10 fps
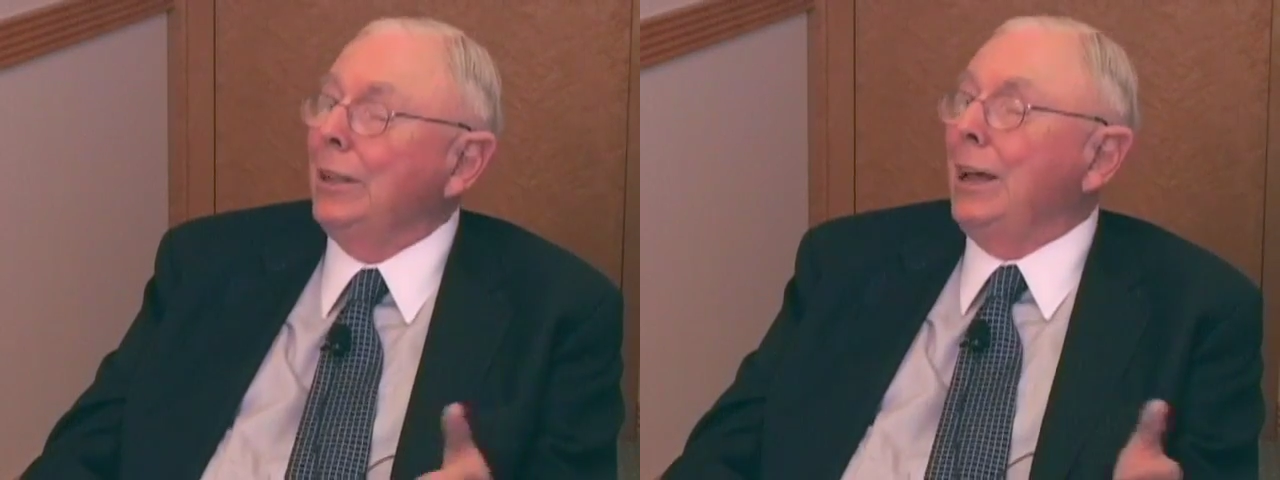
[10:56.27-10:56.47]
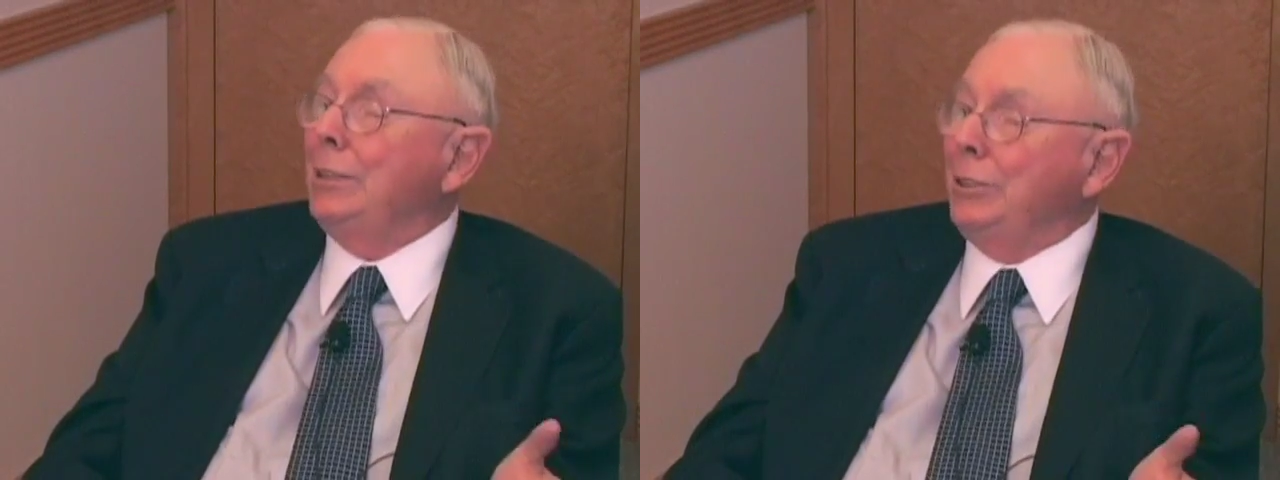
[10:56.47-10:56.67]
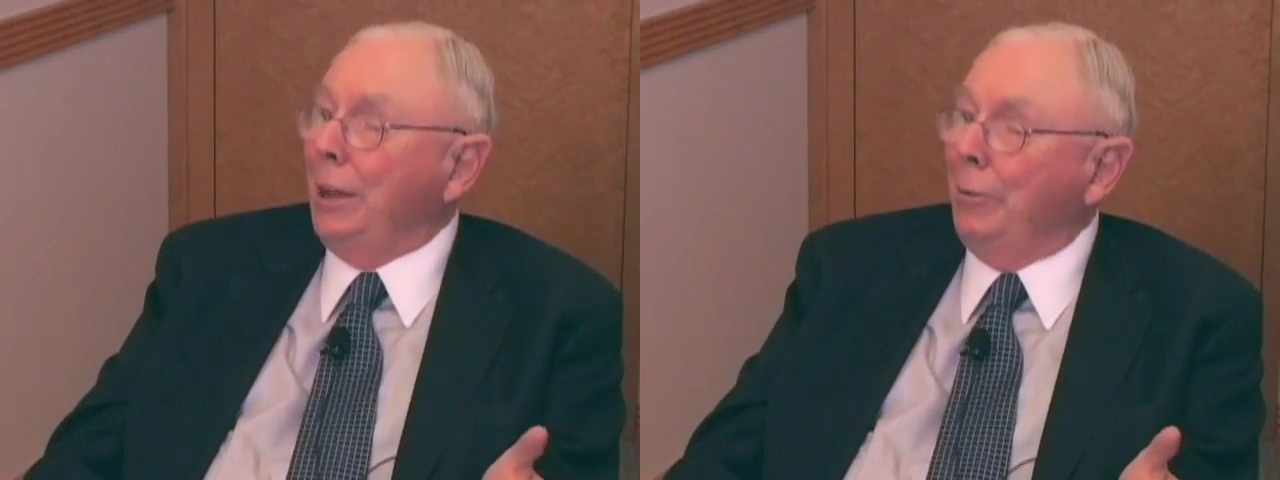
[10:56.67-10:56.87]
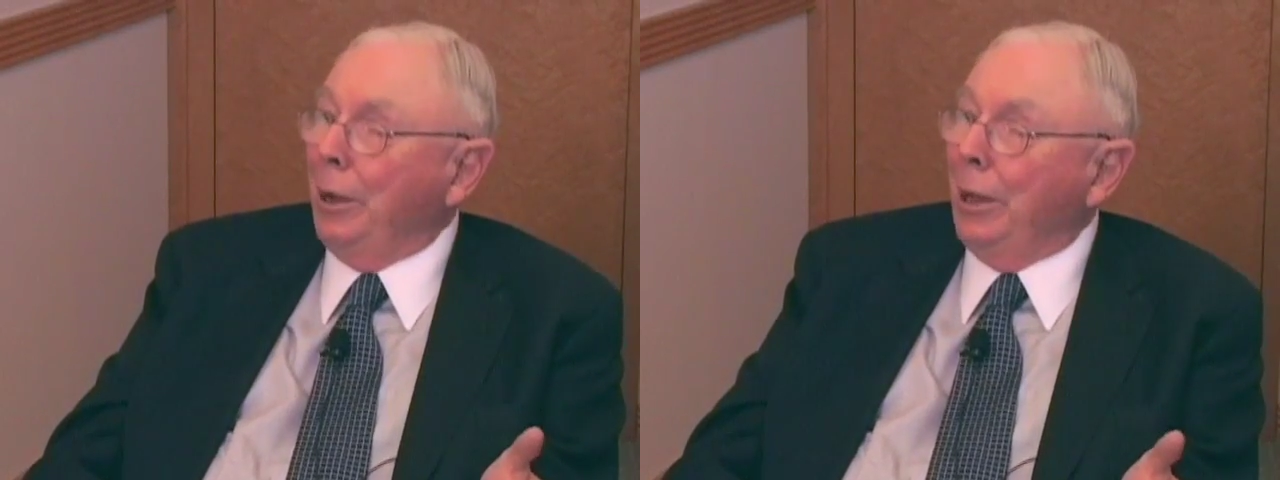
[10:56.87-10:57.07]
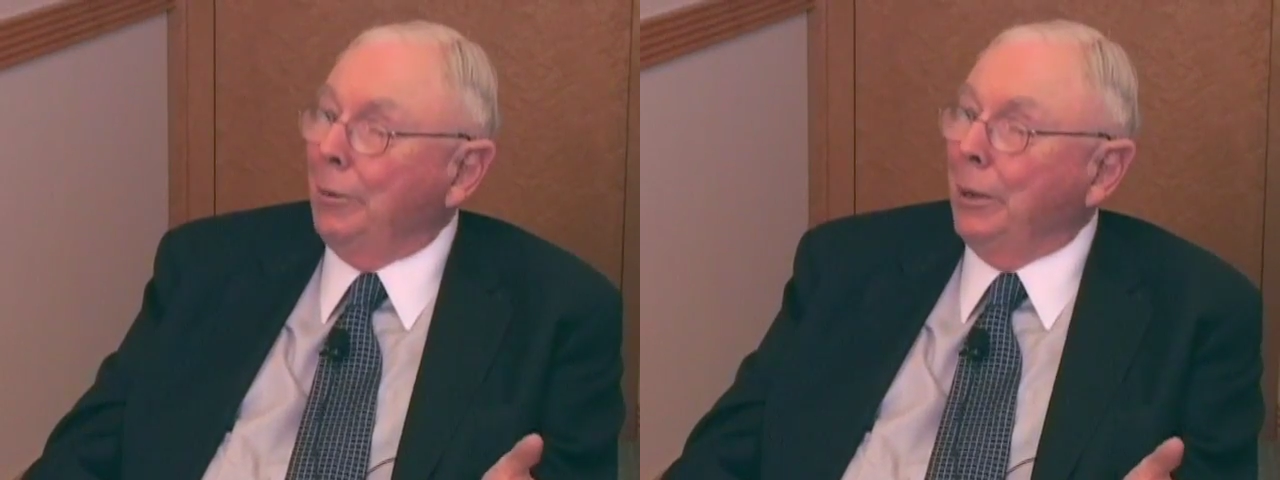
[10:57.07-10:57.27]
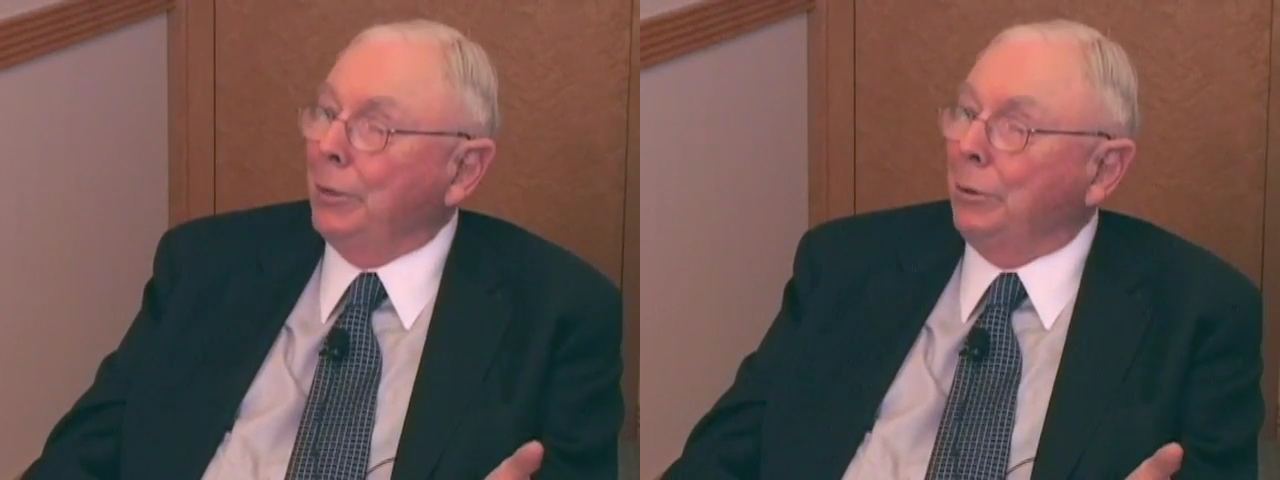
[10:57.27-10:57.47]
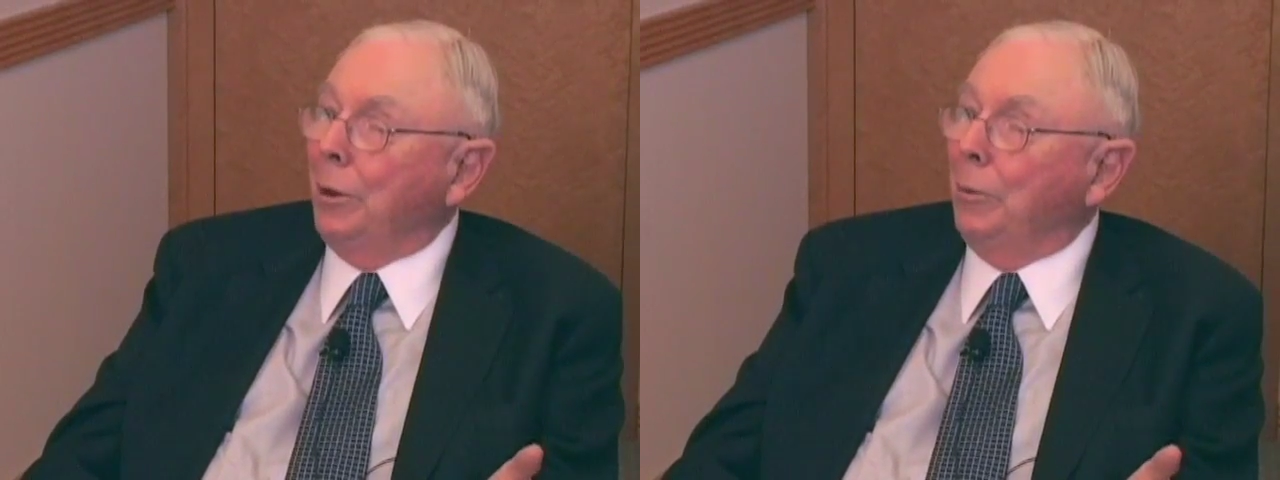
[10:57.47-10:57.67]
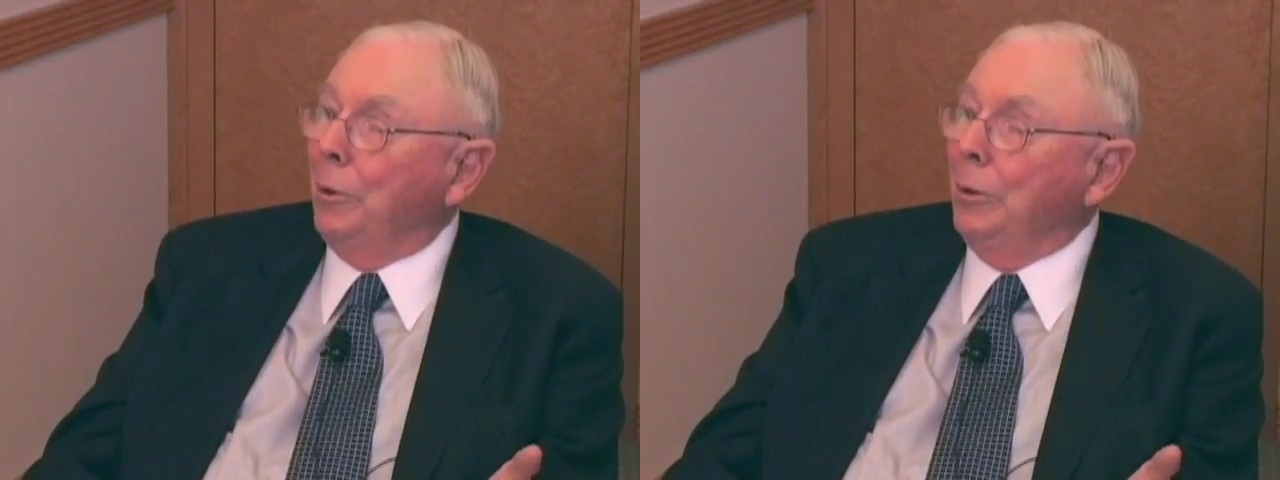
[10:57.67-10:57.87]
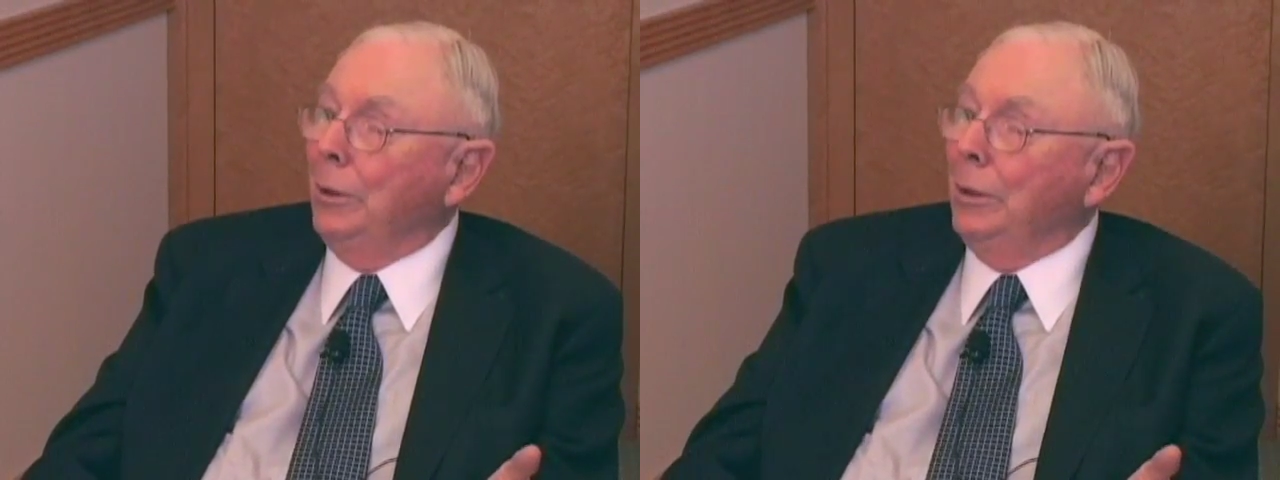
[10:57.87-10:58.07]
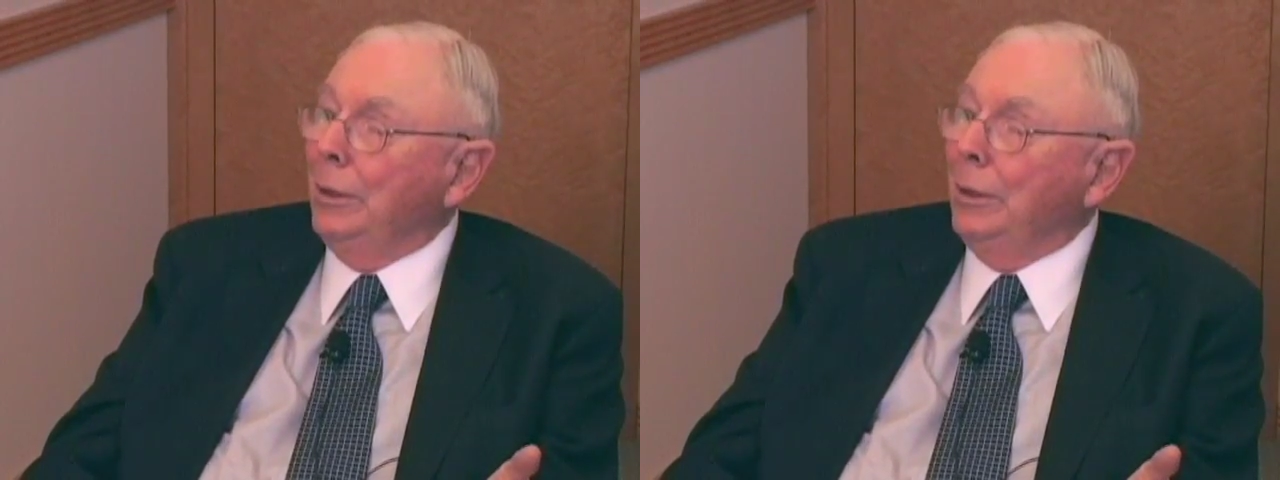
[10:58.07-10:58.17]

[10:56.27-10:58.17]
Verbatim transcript: last time we had a big trouble